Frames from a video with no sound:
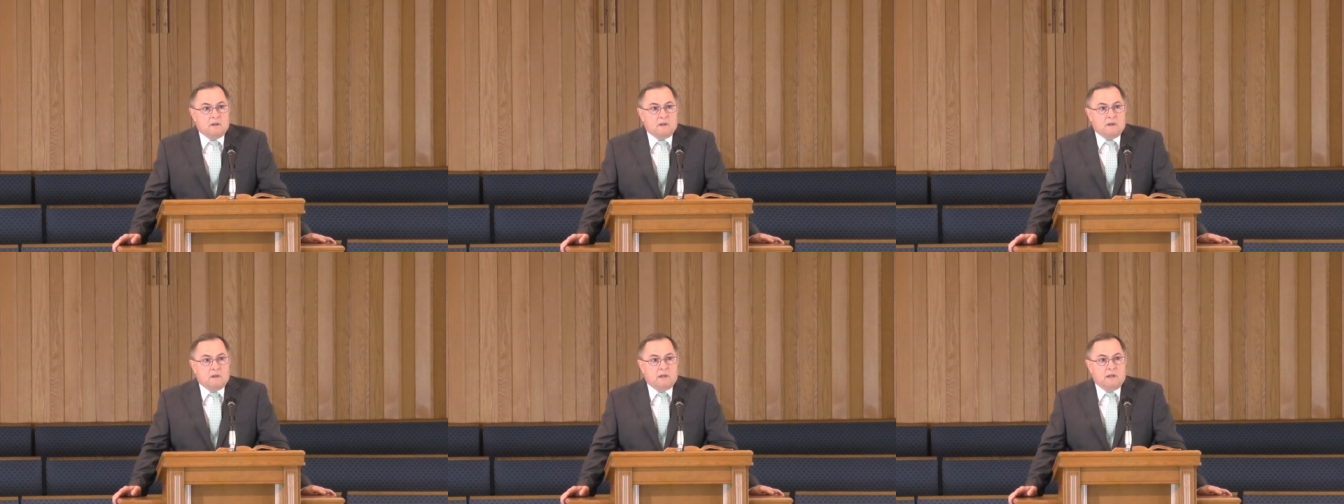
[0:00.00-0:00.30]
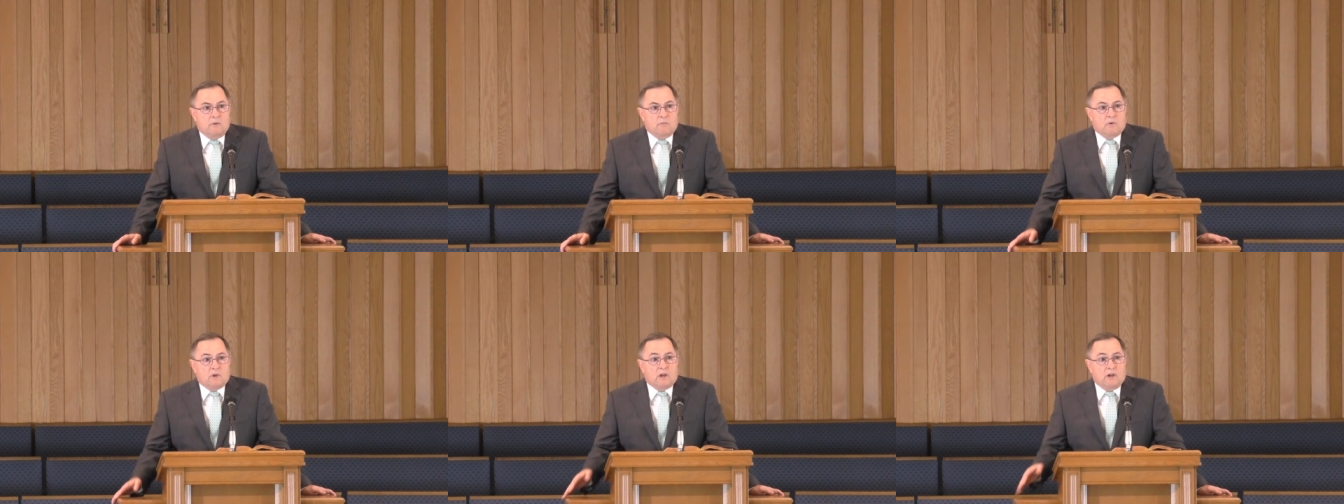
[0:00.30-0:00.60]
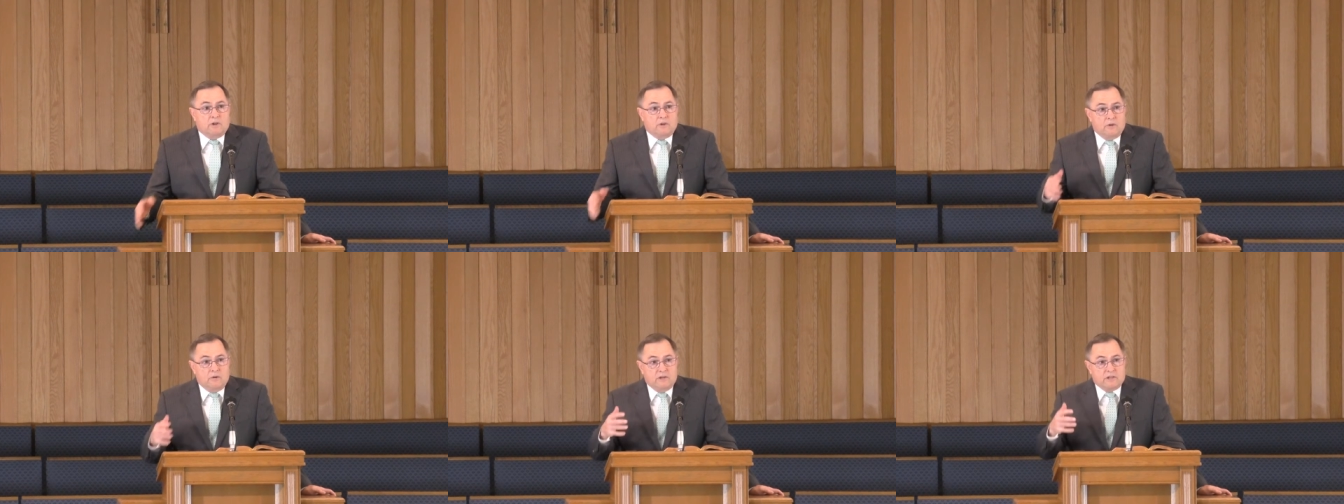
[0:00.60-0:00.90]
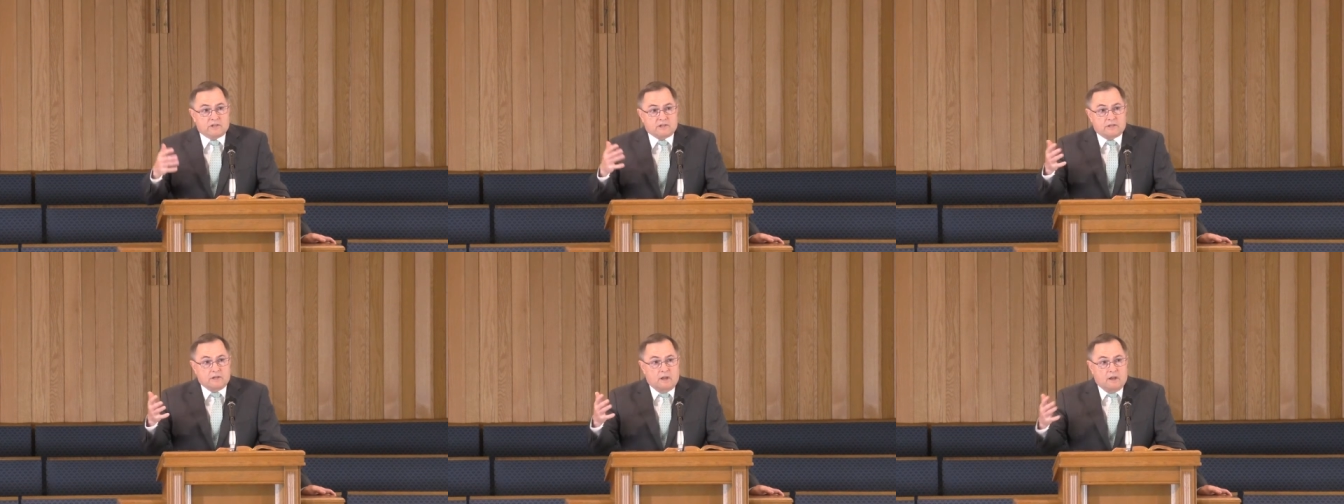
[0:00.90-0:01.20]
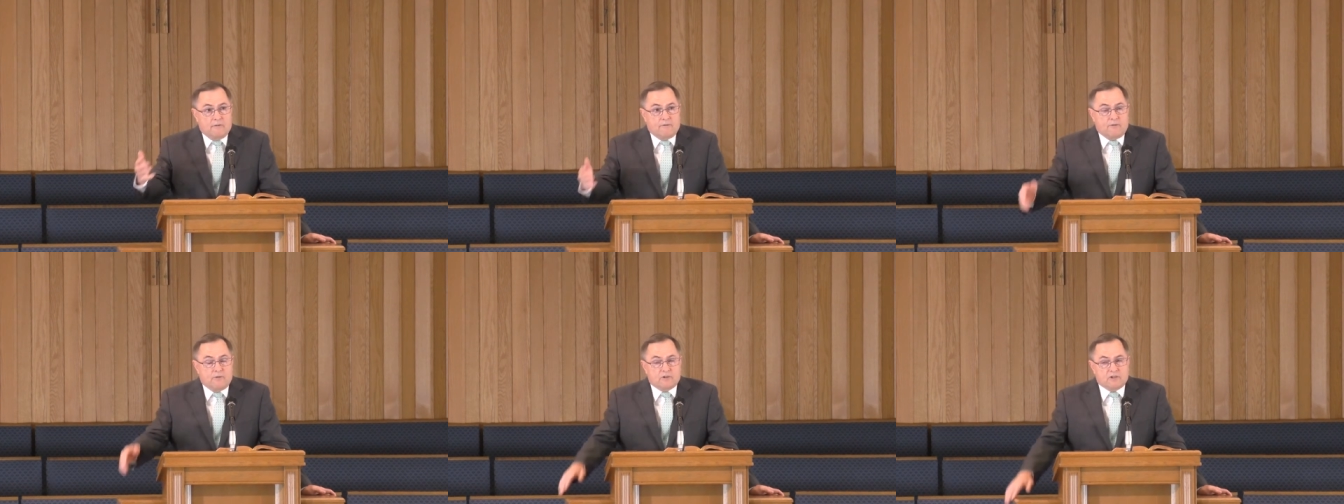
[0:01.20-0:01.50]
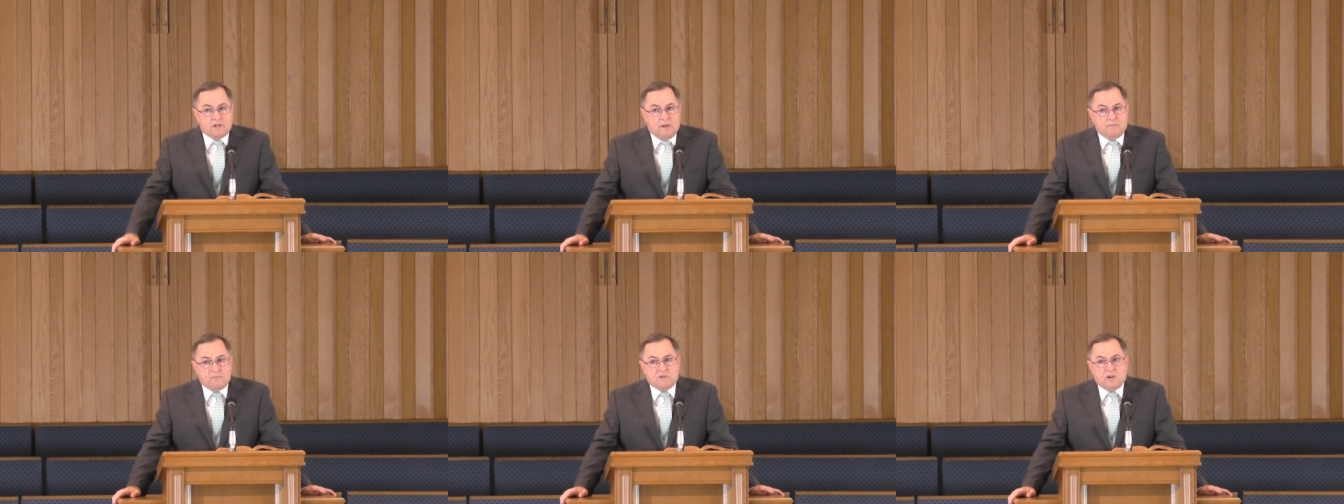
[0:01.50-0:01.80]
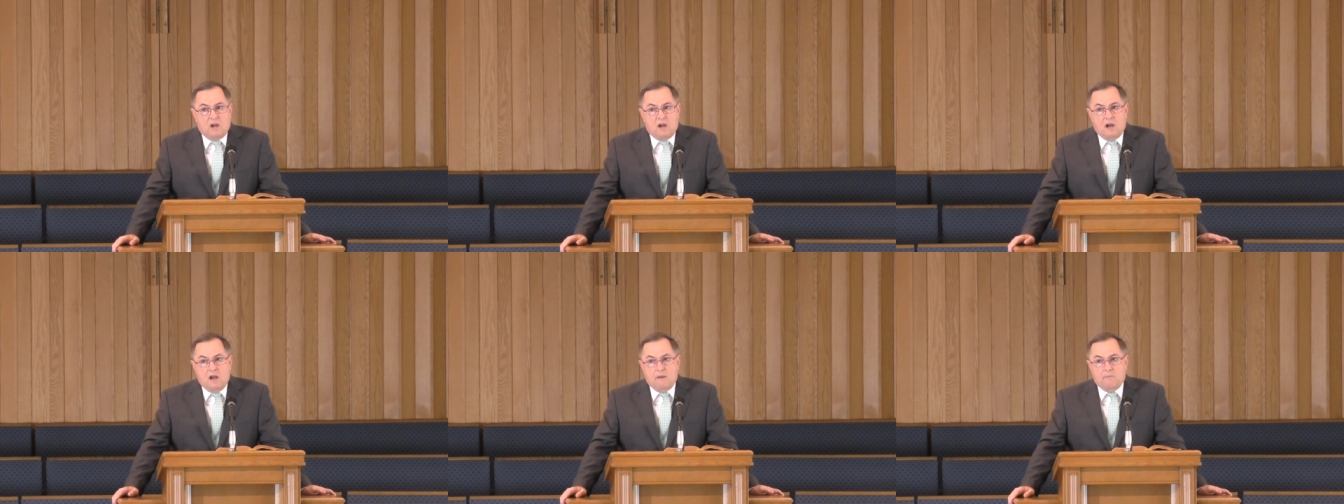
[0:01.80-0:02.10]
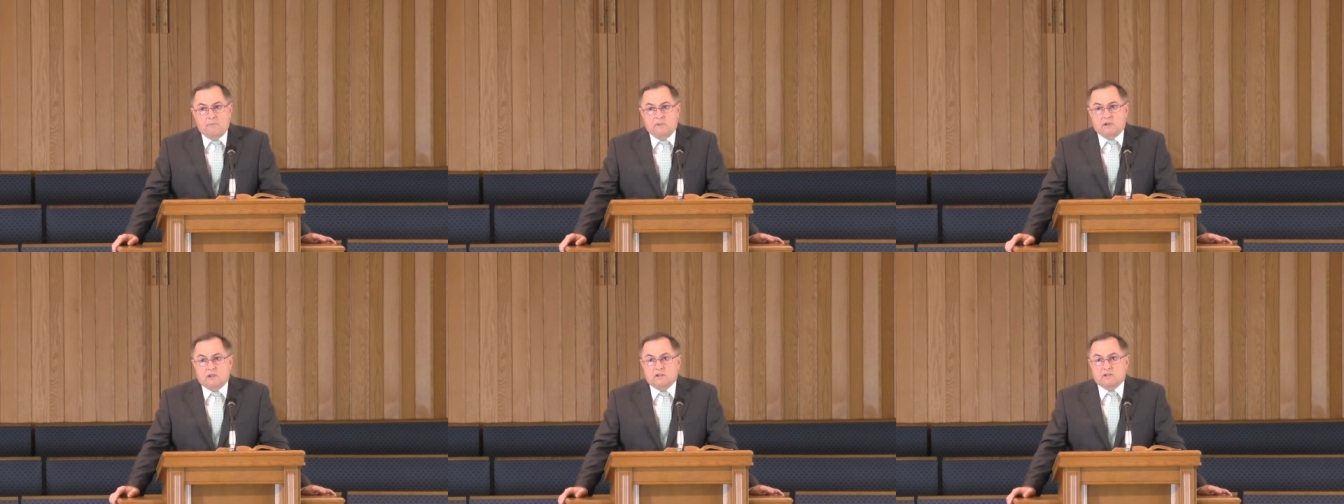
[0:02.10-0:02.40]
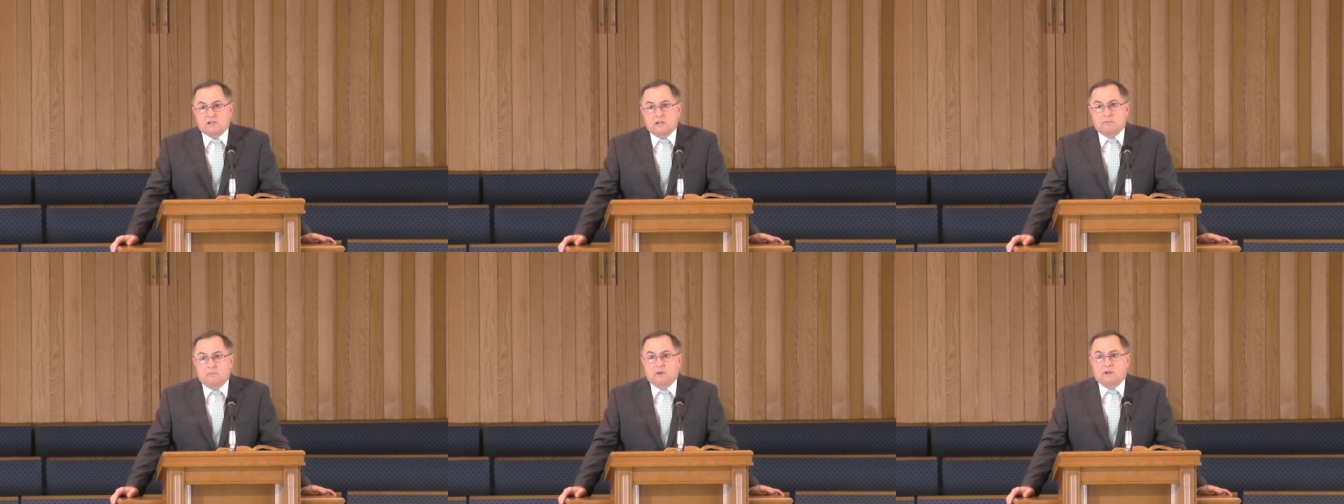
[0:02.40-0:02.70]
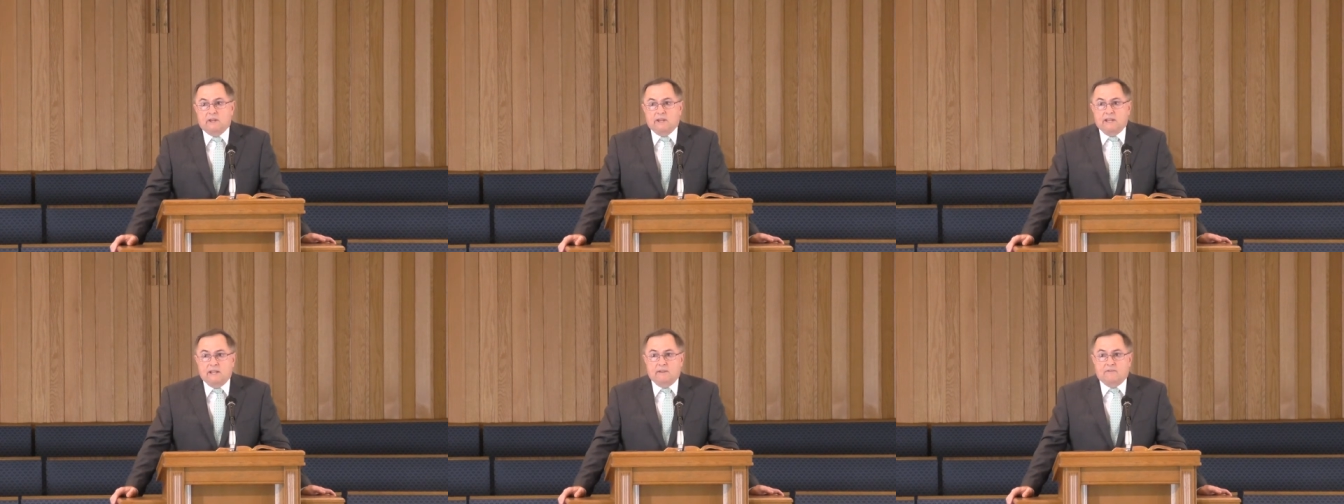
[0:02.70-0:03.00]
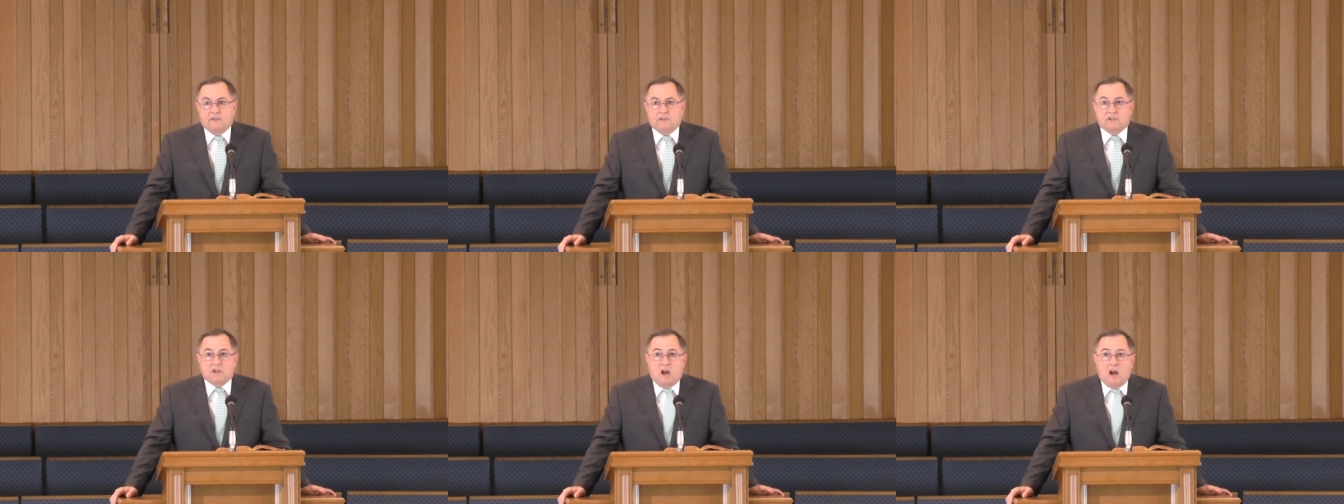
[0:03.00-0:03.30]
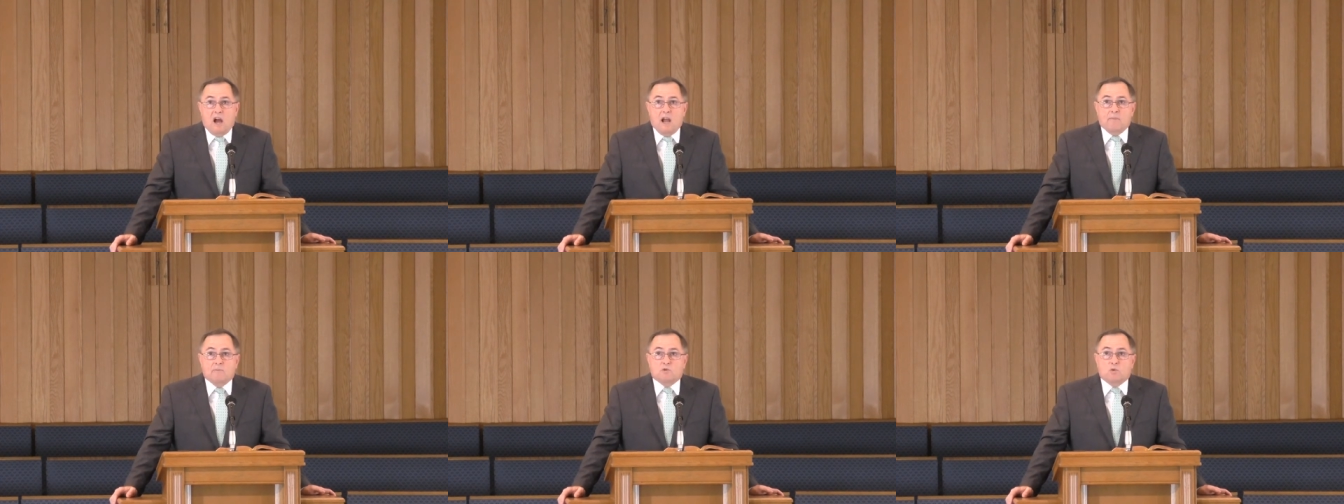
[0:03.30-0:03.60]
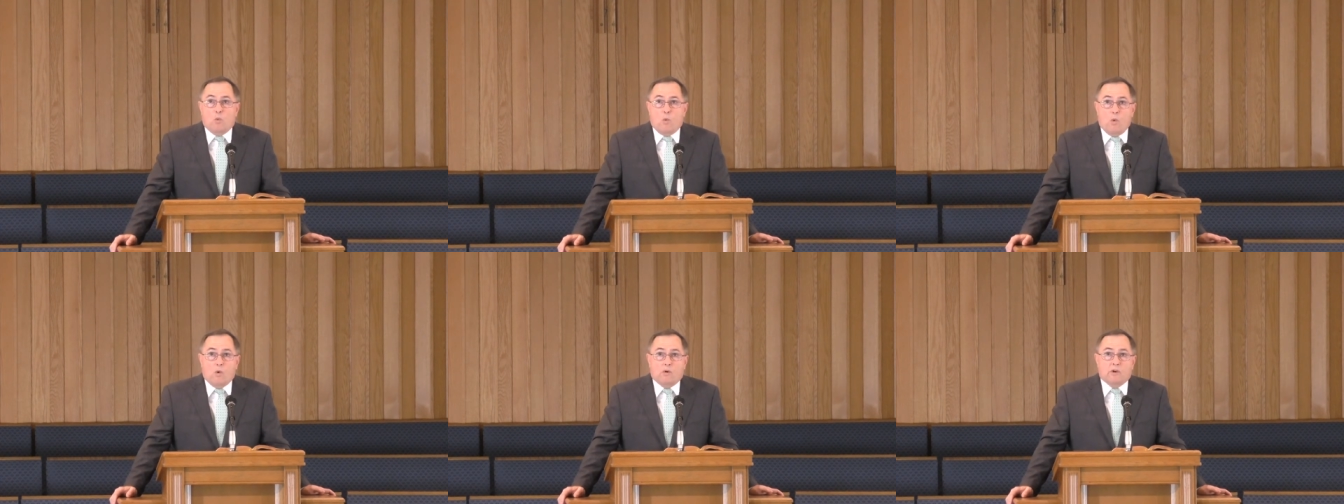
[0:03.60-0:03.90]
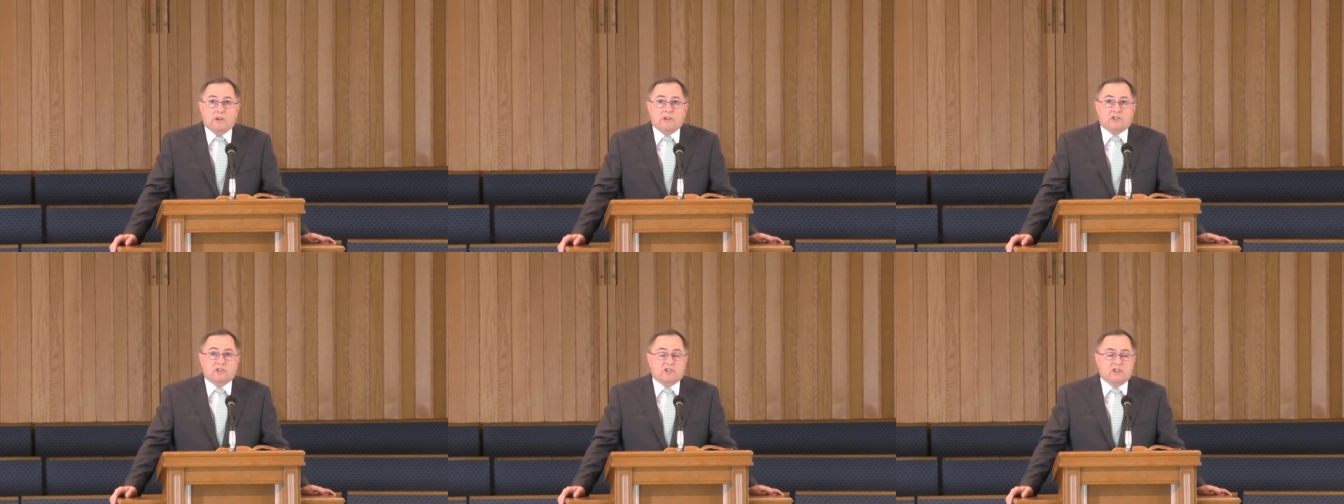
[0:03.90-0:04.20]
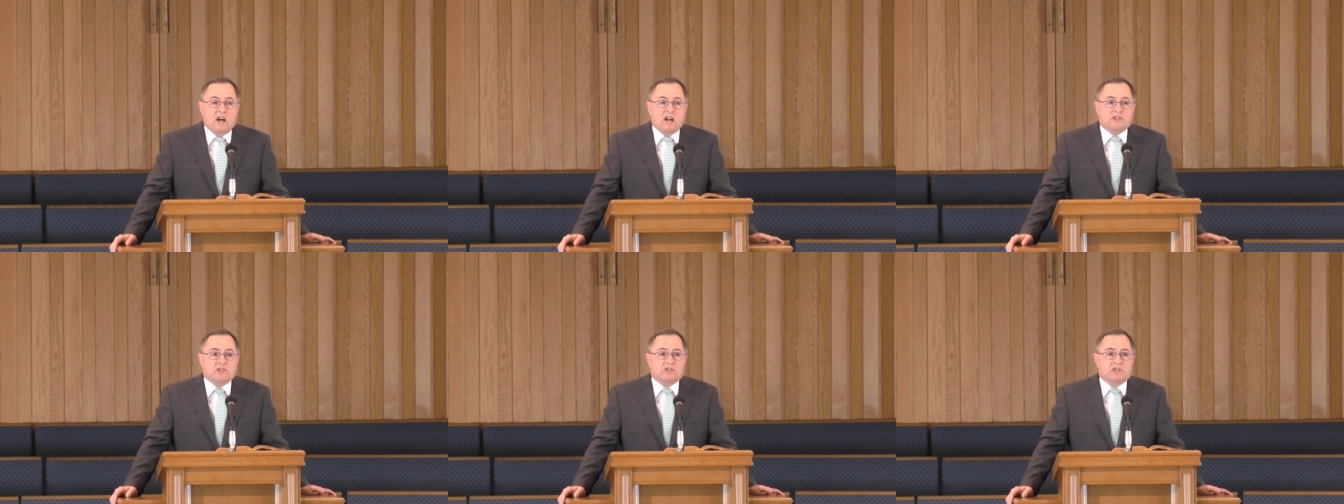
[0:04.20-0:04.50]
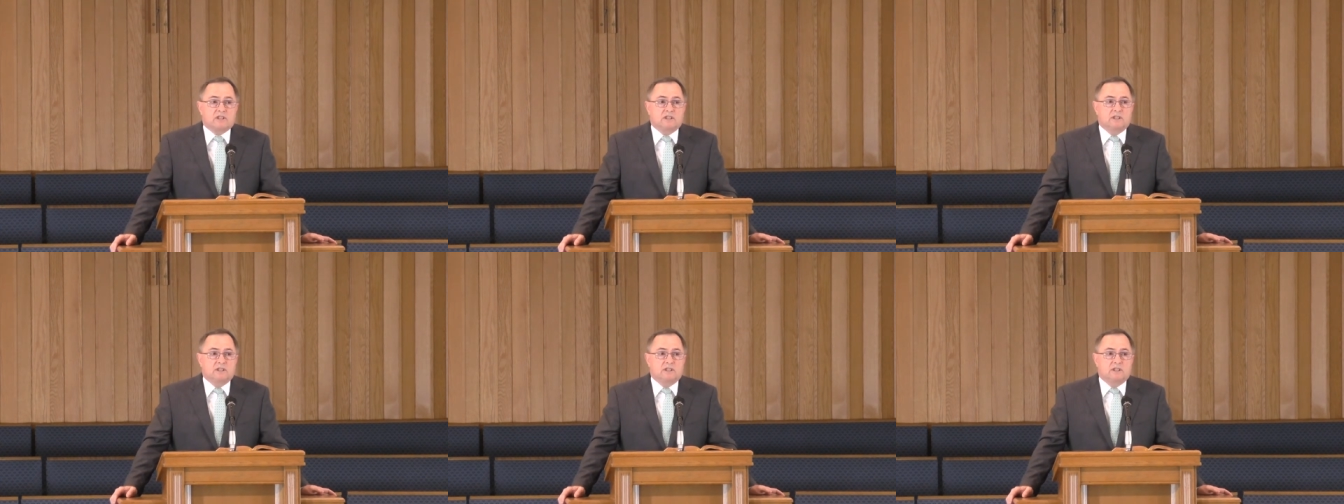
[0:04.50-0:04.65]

And we're going to do this uh, for some time because I believe the times warrant such.